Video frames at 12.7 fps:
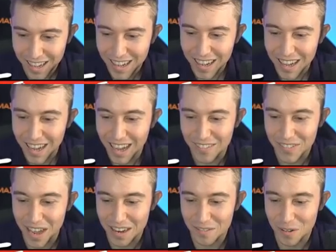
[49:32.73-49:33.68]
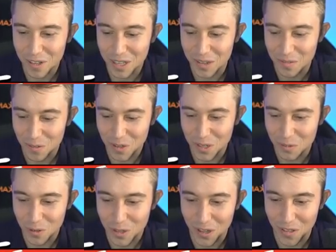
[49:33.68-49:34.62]
I've gotten really,
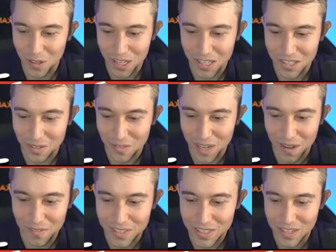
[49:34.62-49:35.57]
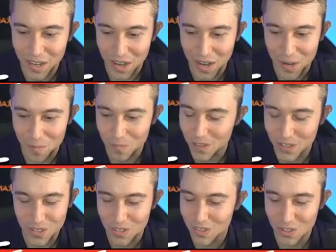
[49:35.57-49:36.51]
really, really unlucky sometimes. Um,
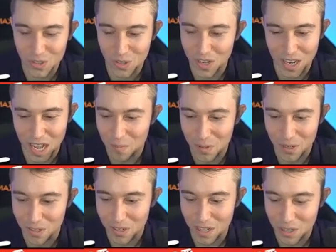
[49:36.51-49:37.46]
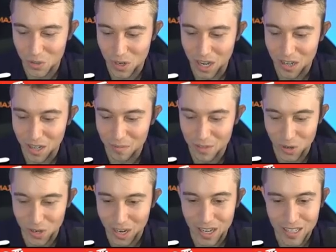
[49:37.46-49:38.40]
this this should not happen in Clash Royale. I'm
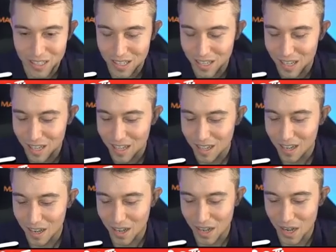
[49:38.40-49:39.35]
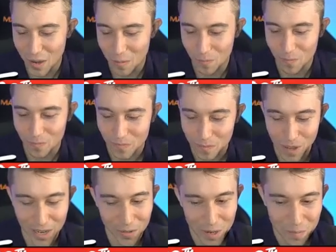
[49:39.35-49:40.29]
sorry, guys. Um,
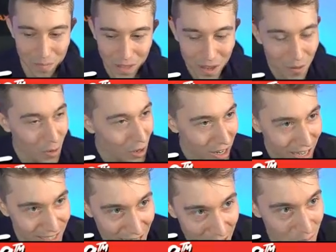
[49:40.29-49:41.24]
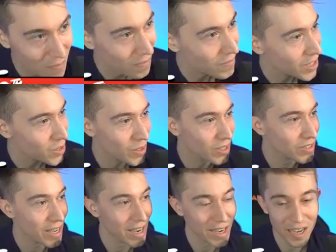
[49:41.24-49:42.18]
anyway, we'll go to the next game. This
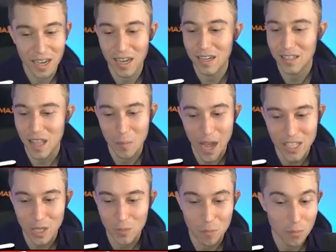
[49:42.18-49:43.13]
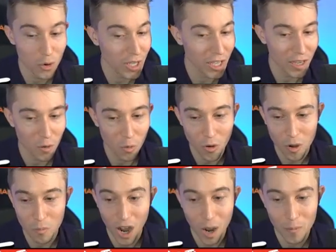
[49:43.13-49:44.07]
was a, uh, a matchup that Mugi
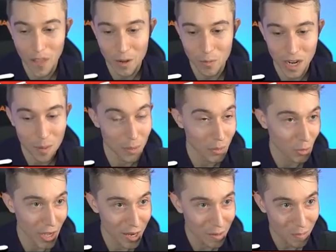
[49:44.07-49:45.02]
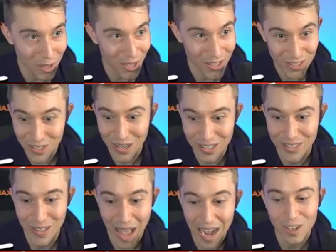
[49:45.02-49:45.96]
or Mohamed Light would not be able to win because
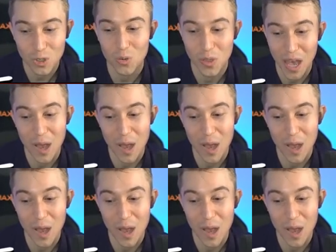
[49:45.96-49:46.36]
it's actually